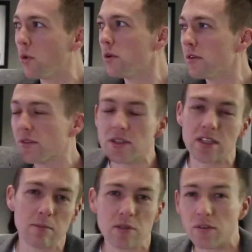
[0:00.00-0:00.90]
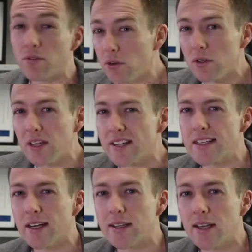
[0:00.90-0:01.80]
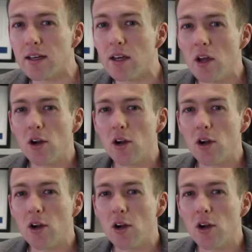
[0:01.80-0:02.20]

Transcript: all of the tempting food that's out there,